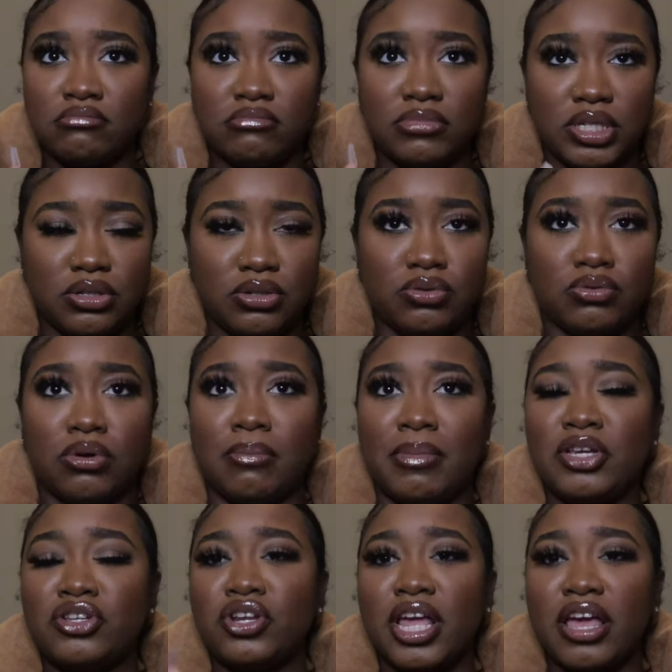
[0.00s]
send to them.
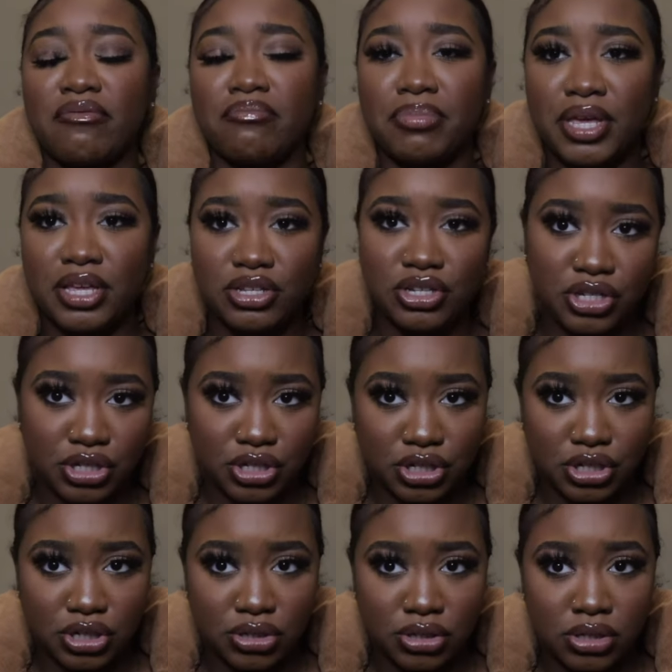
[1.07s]
Make sure they have
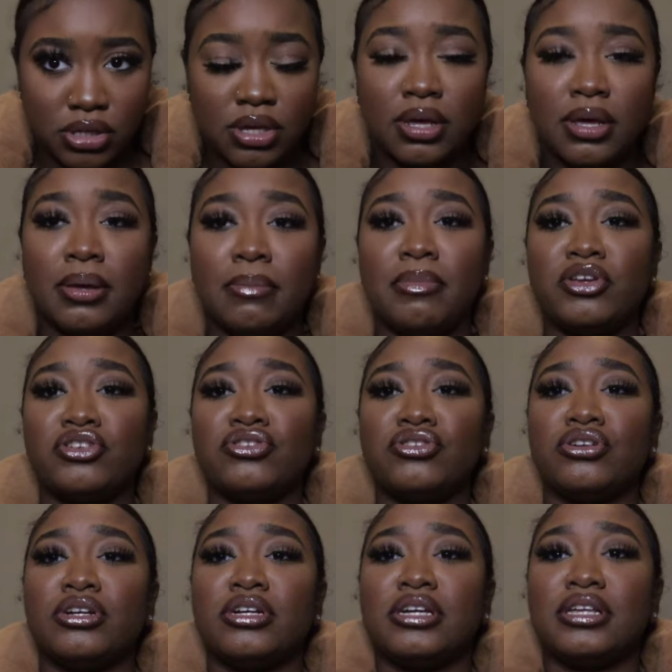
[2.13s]
pictures. Make
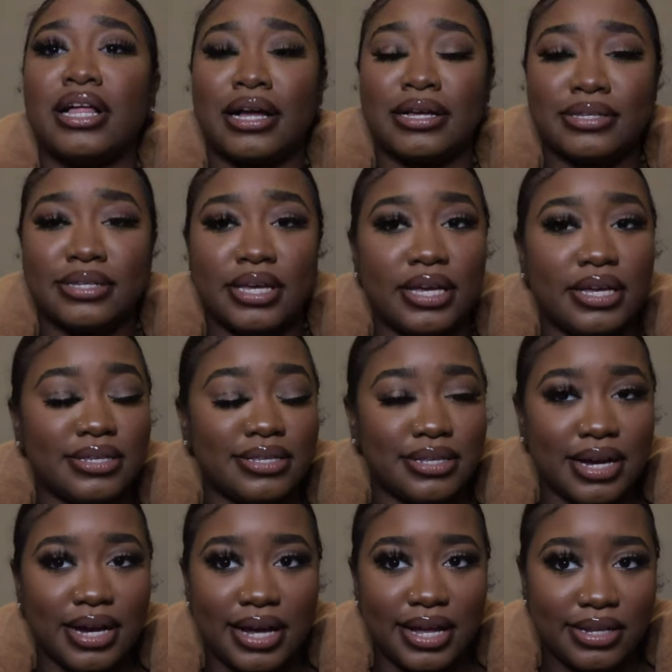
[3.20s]
sure, like I said, it's
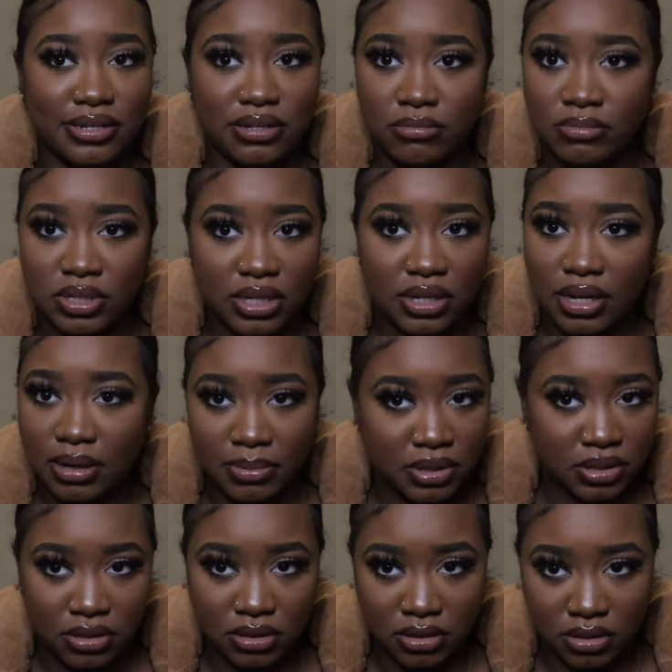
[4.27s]
not them
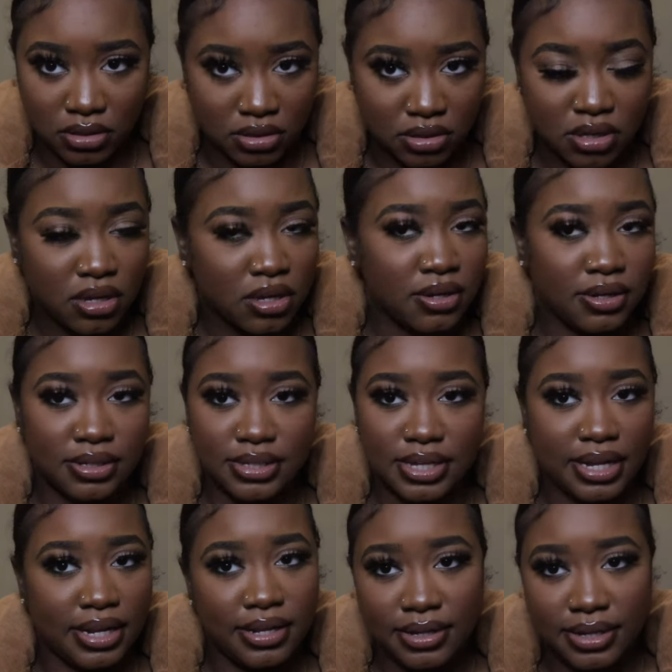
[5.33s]
celebrities because they
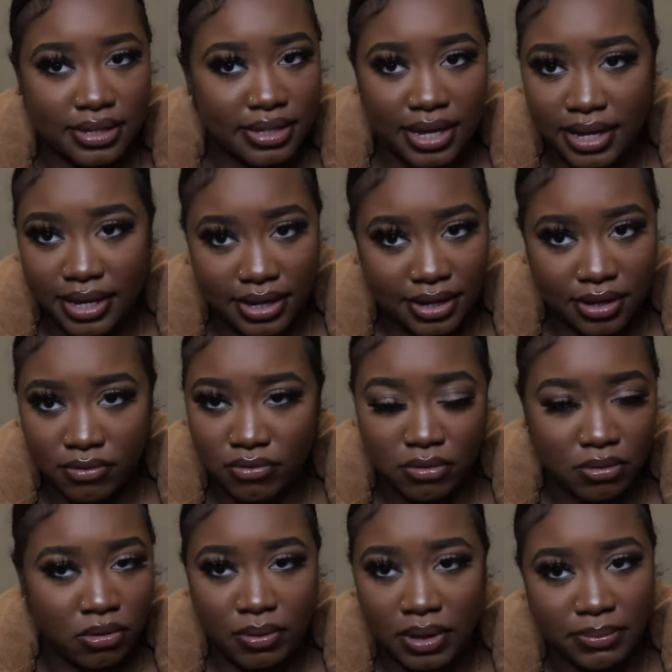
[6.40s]
didn't get their hair
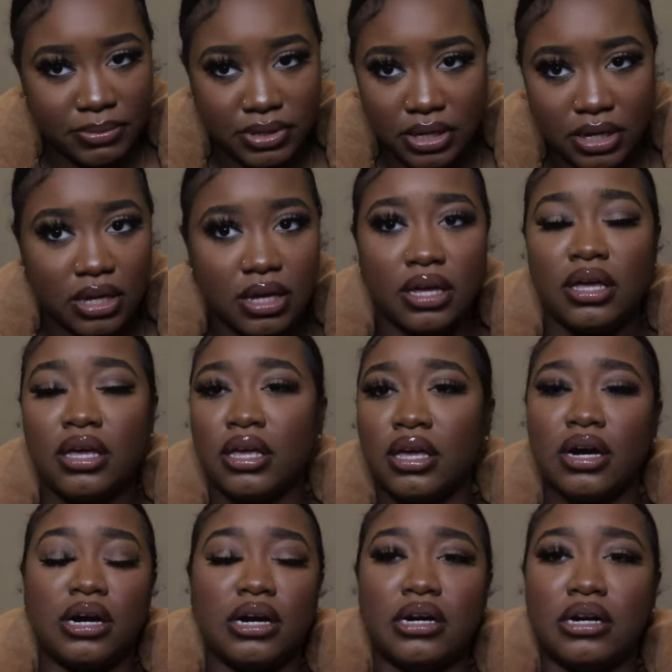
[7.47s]
from old Amazon.
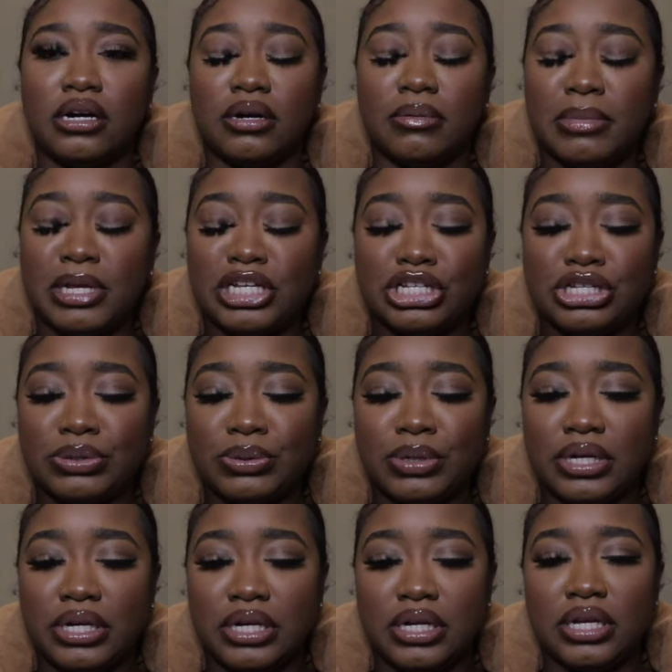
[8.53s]
Uh, make
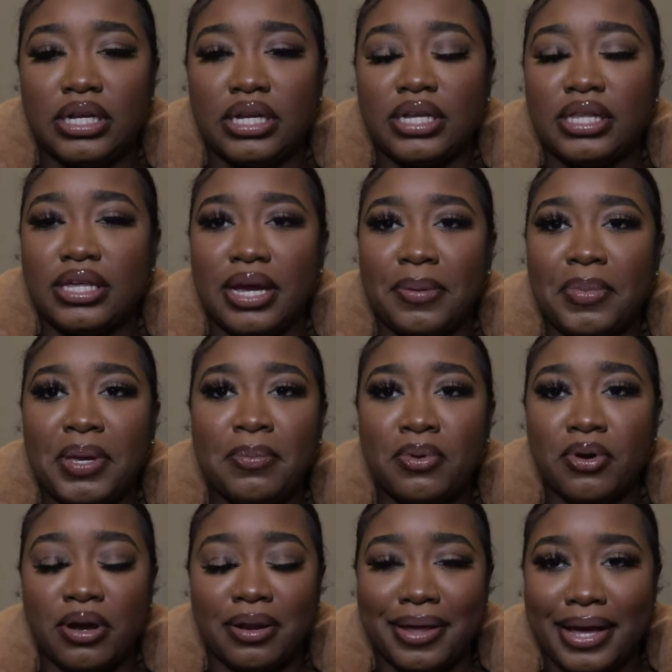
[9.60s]
sure that people
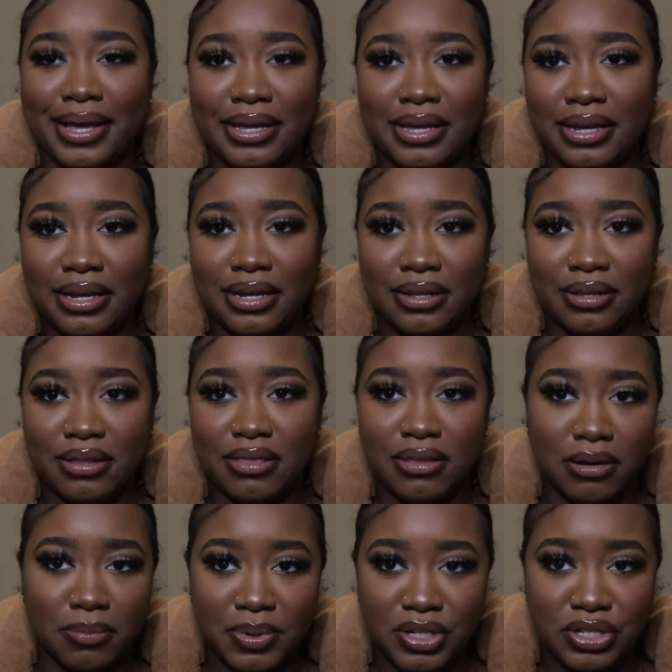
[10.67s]
are liking
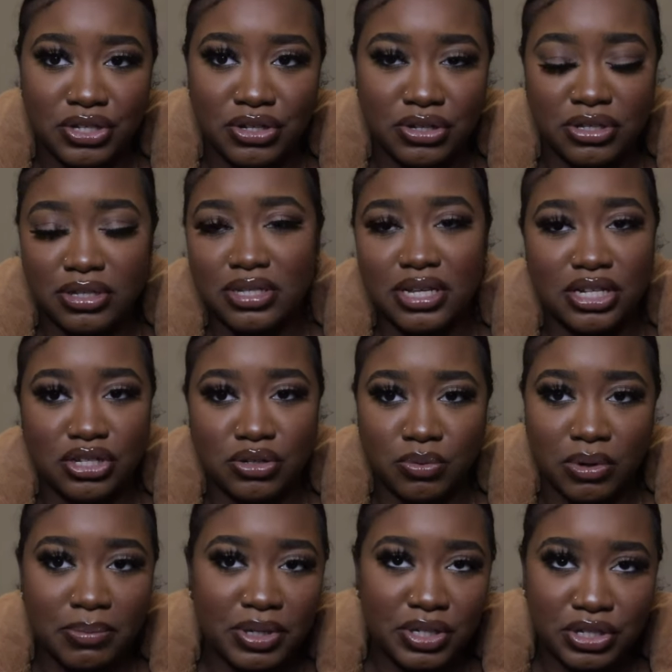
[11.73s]
their pictures. It's not just
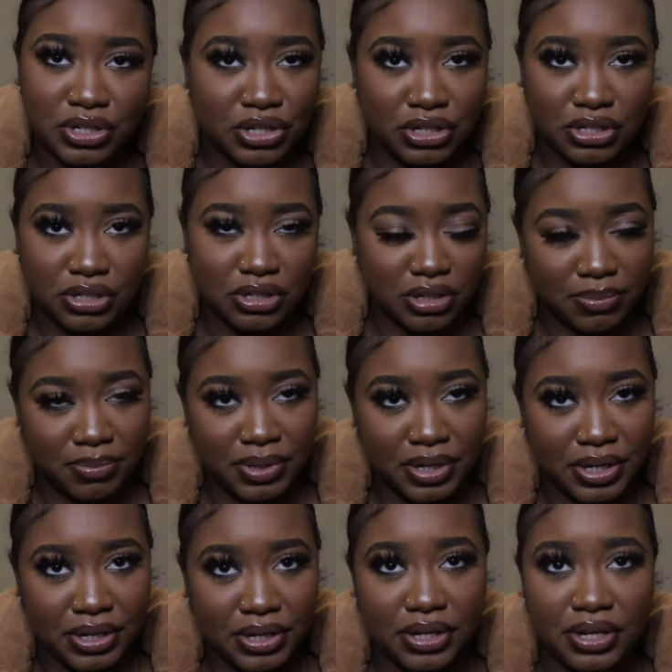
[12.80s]
one picture and it's just up
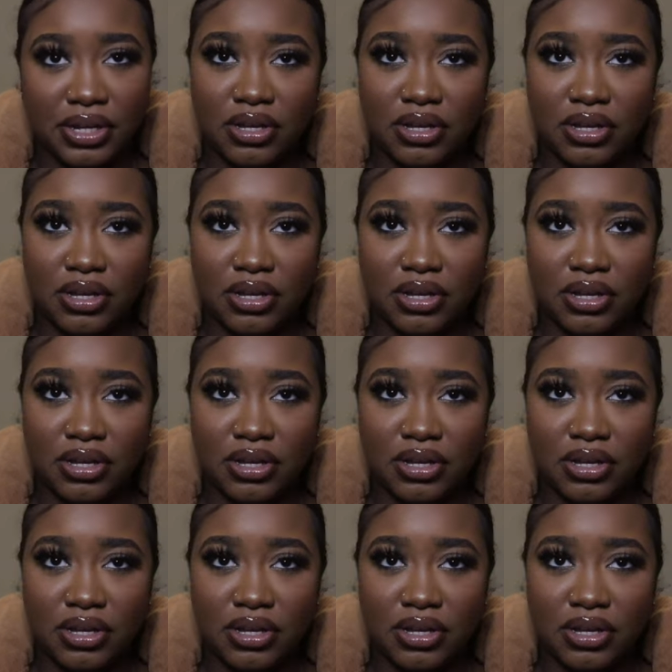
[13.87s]
there